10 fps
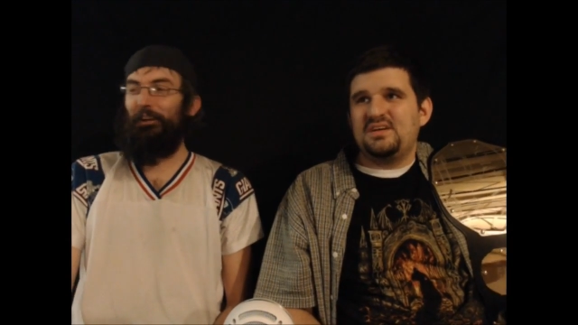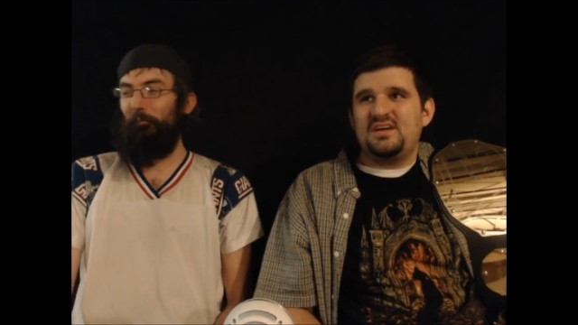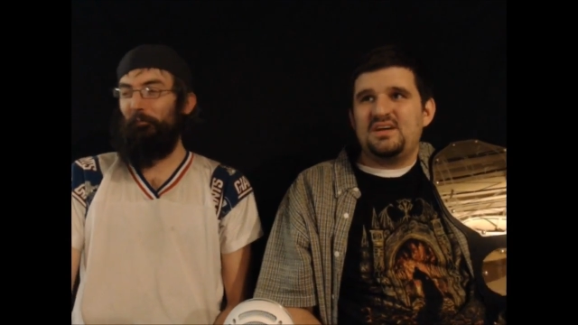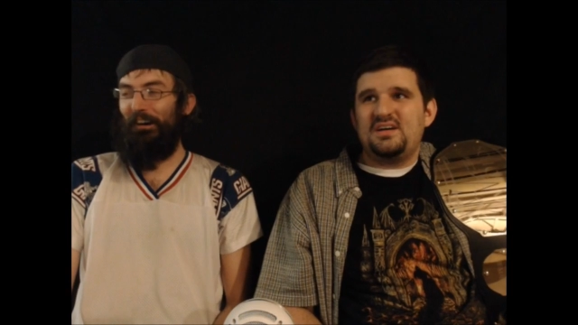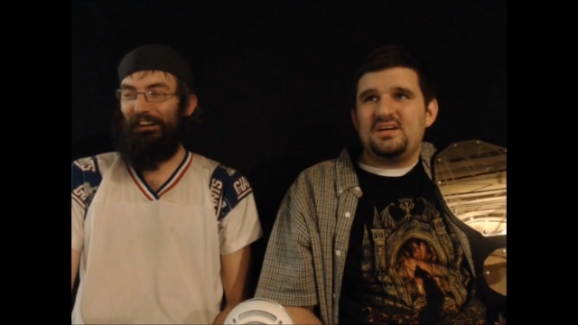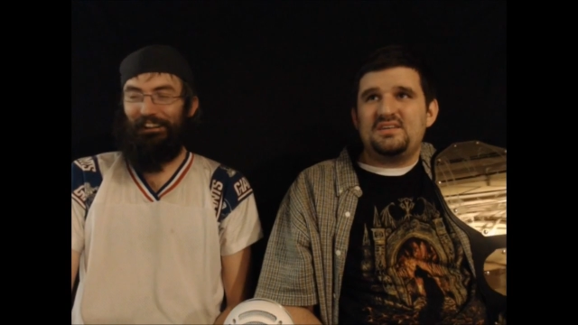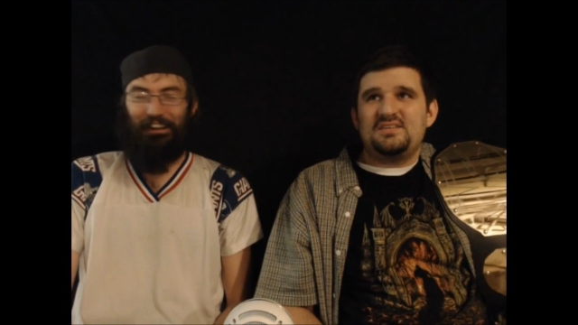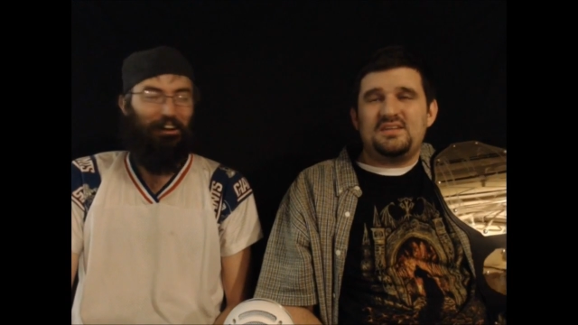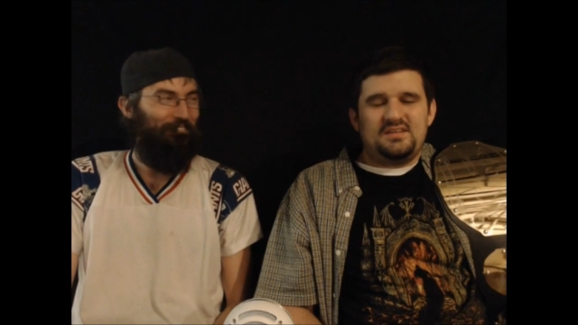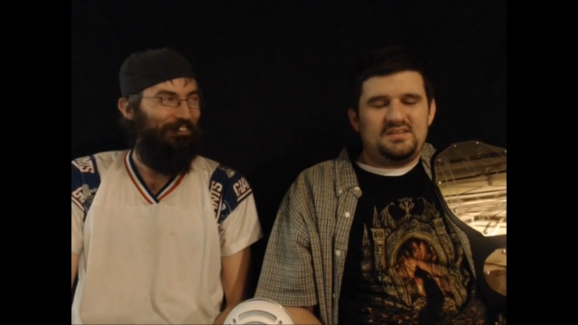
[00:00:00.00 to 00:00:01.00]
Speaker 1: come on
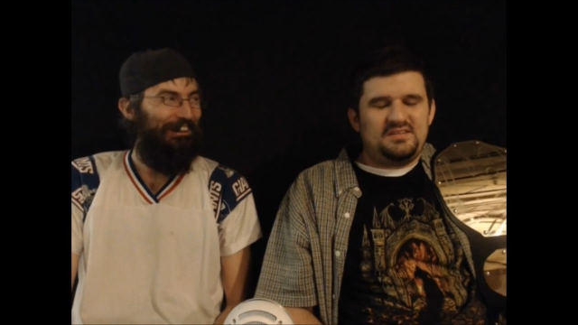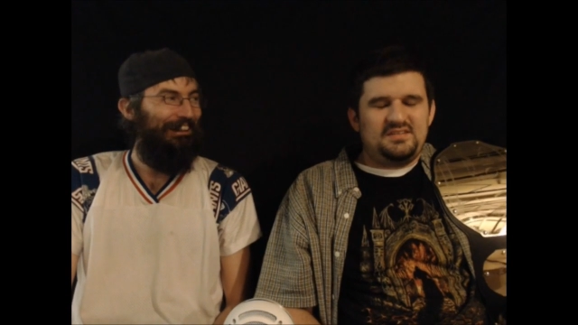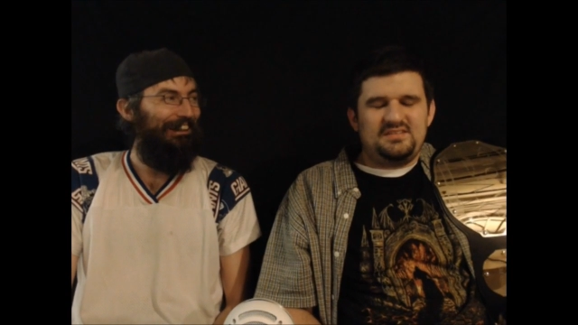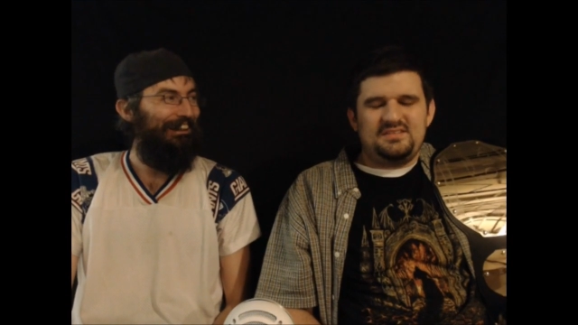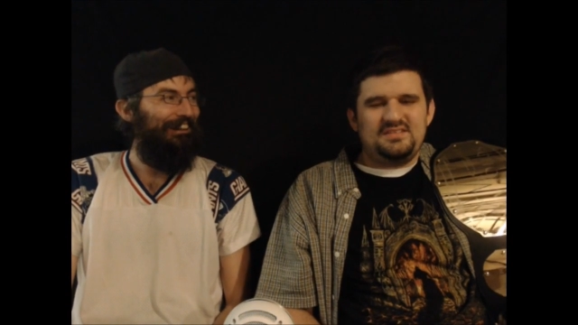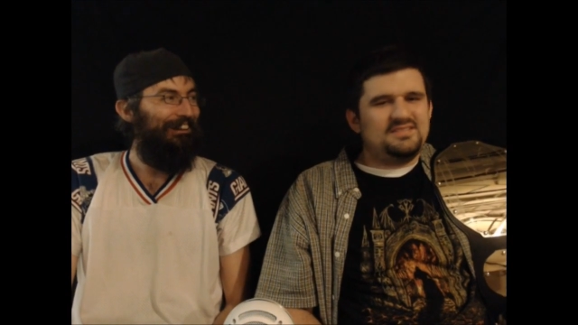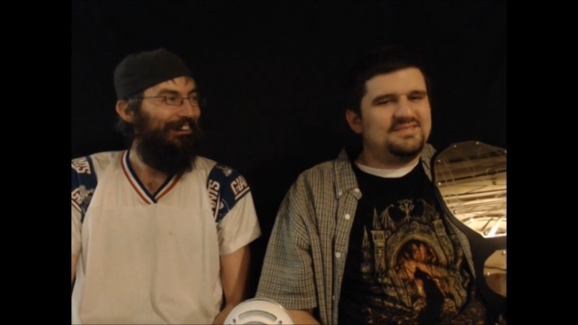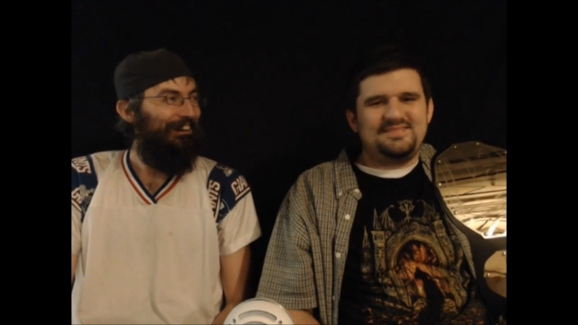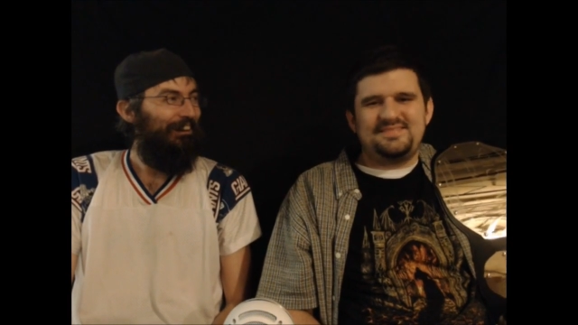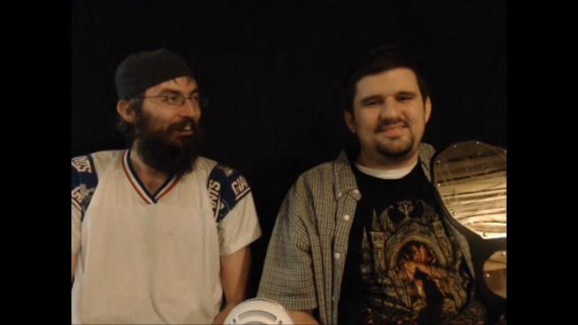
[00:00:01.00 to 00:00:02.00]
now, man.
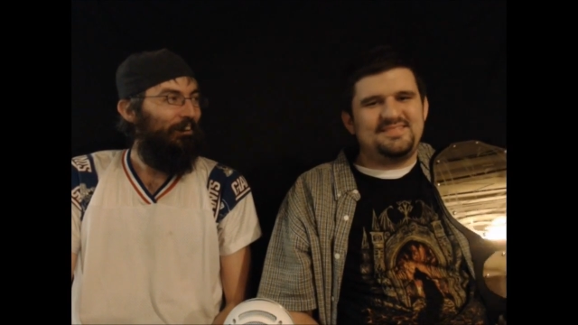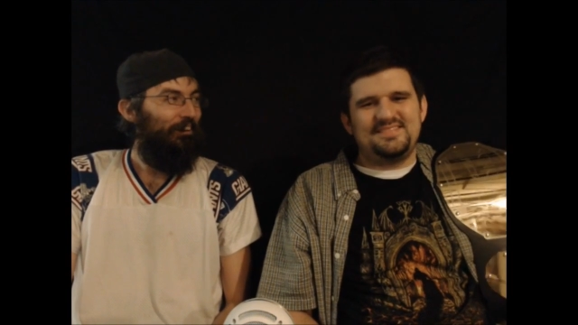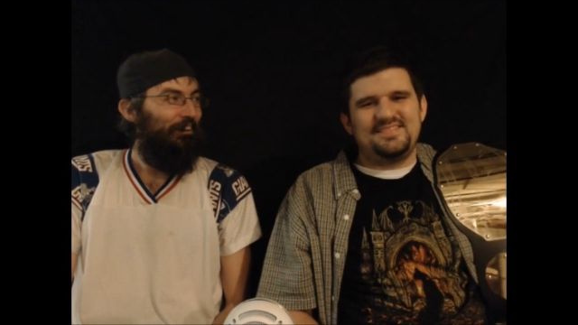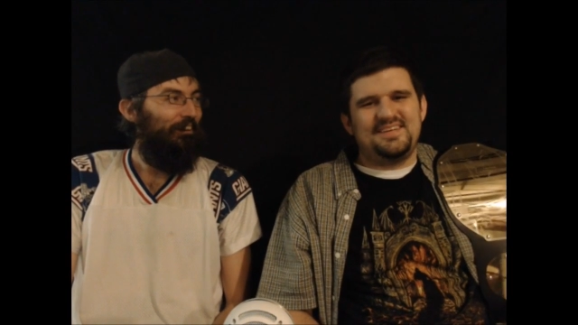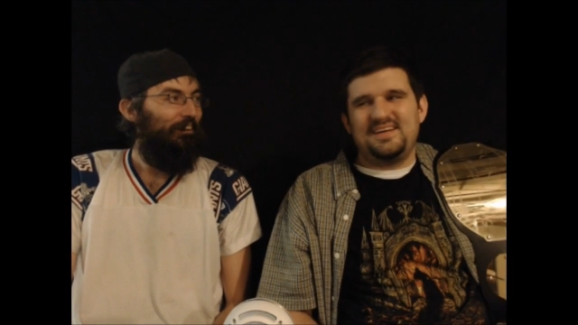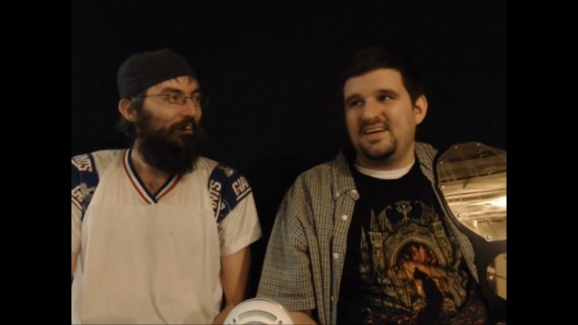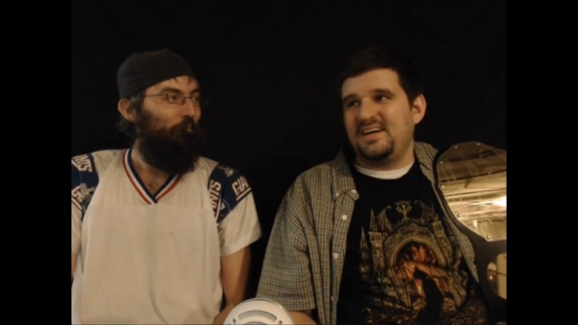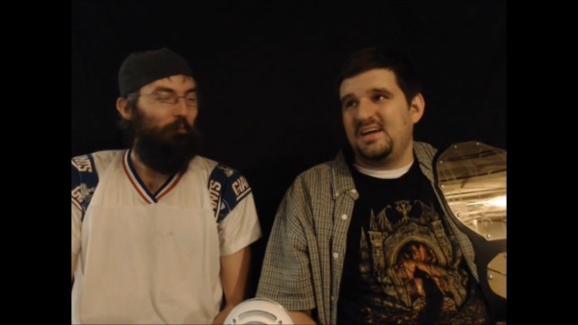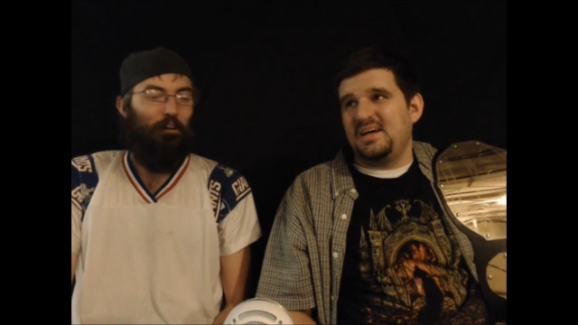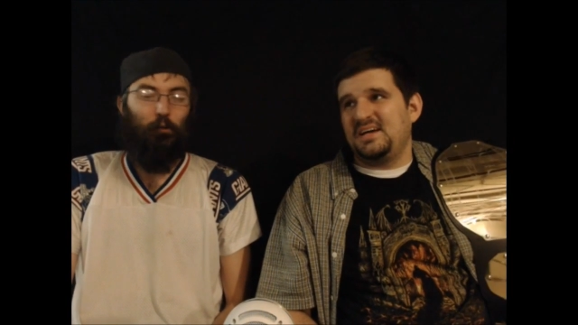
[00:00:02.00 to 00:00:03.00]

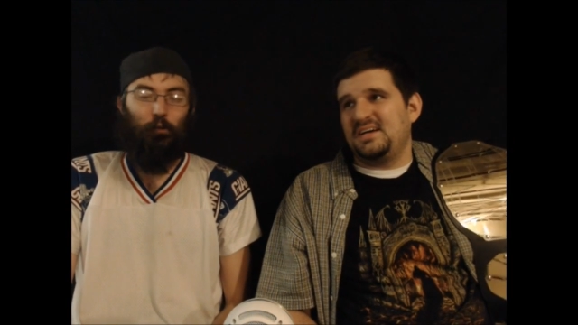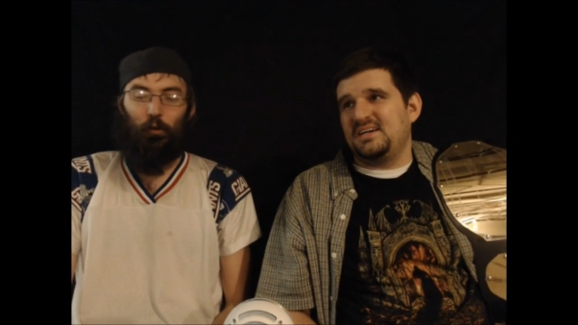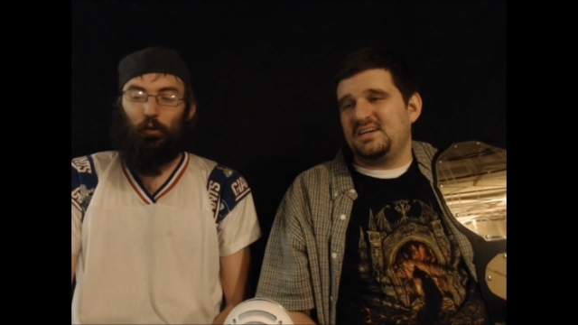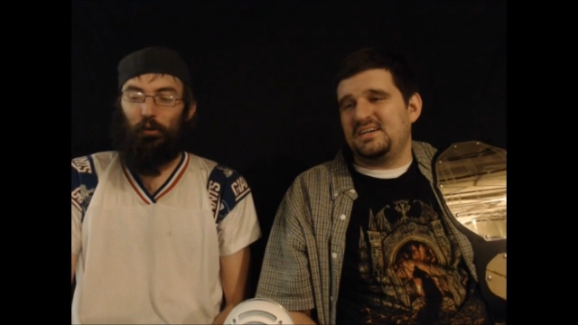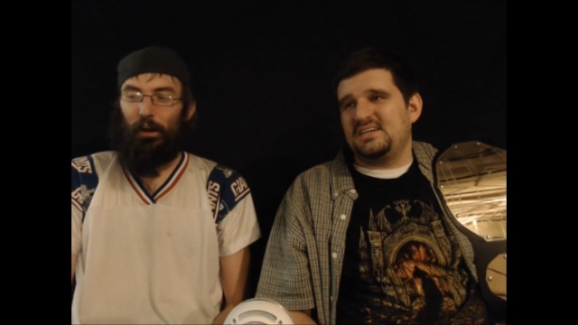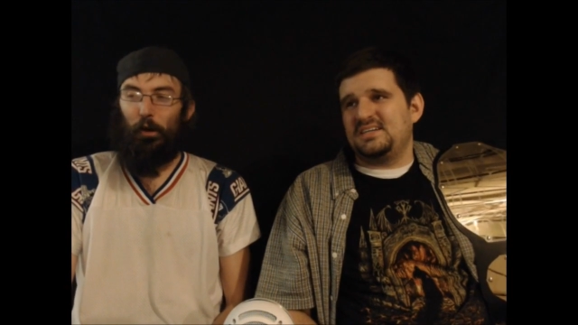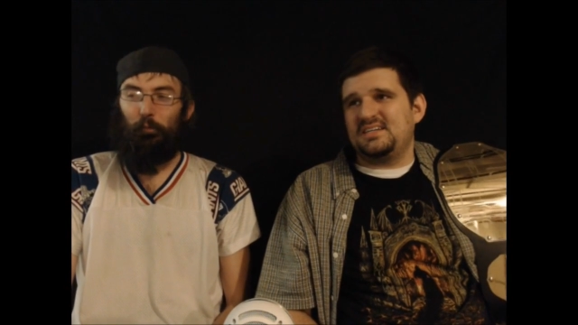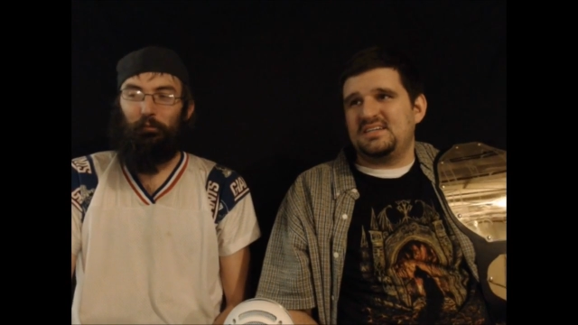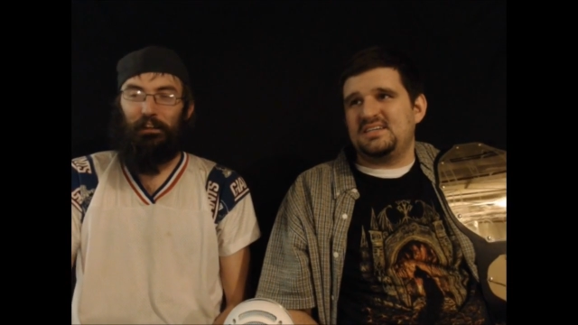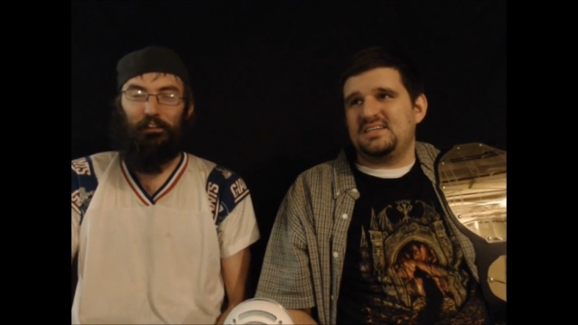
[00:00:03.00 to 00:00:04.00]
Michael Cole,
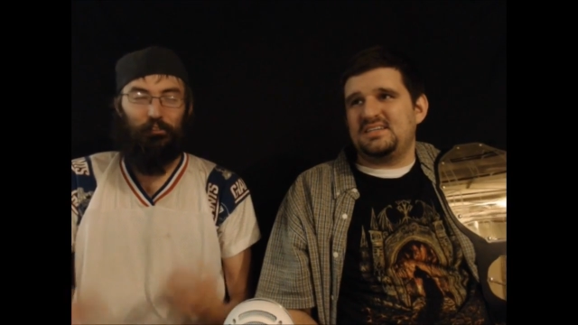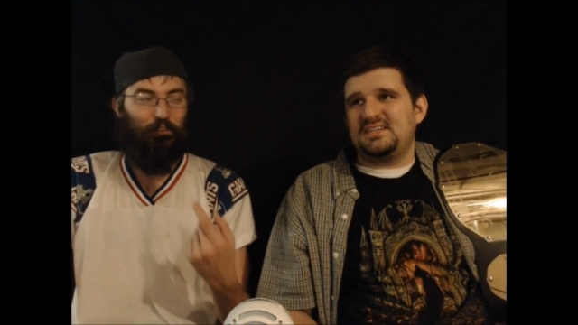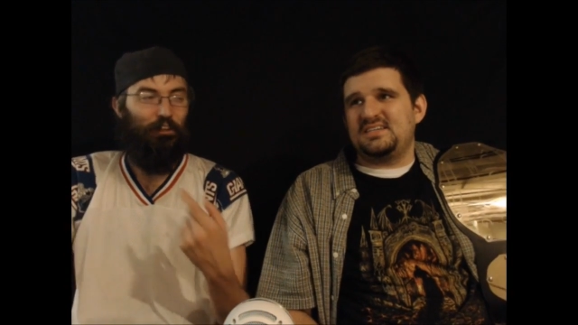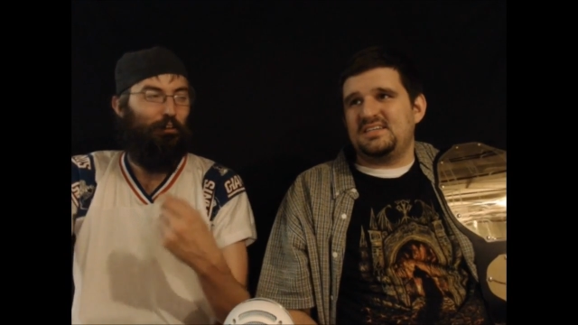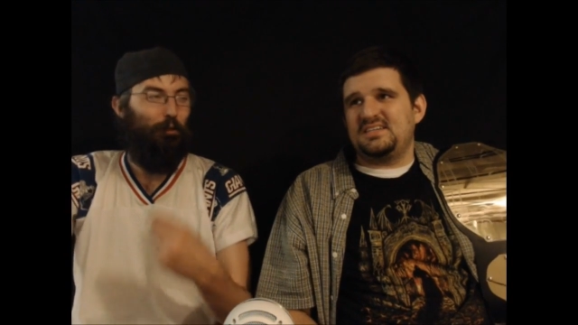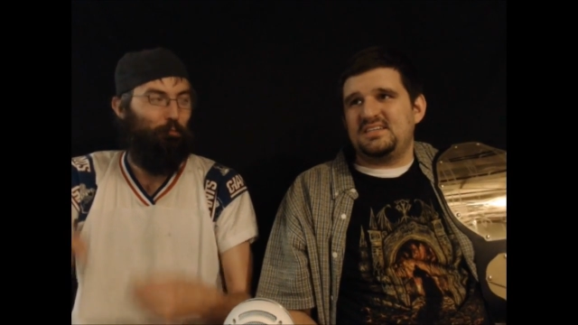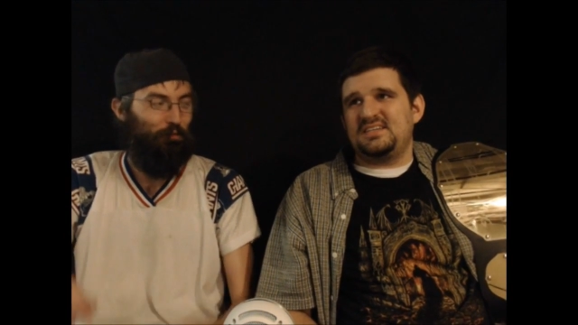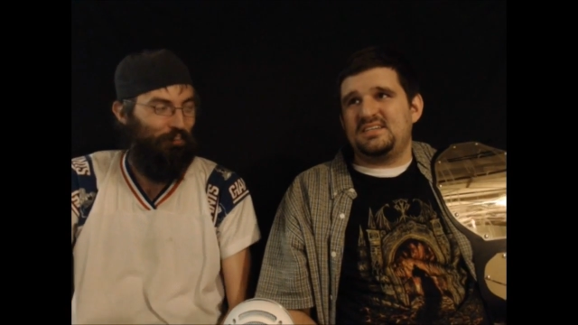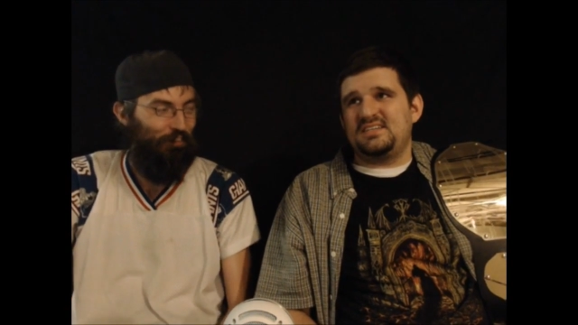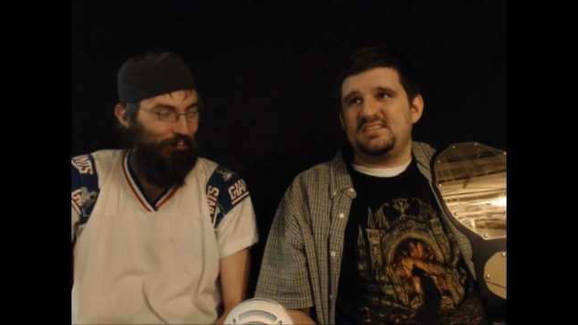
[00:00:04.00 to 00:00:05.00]
cameraman, sync up your
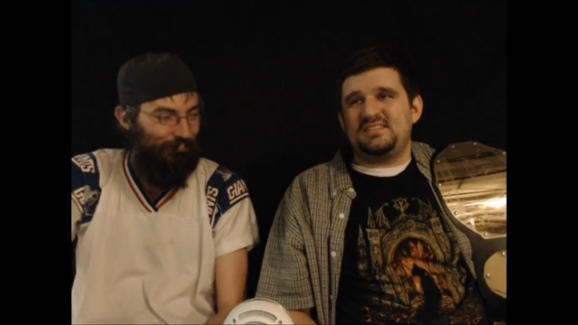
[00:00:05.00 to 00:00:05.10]
shit.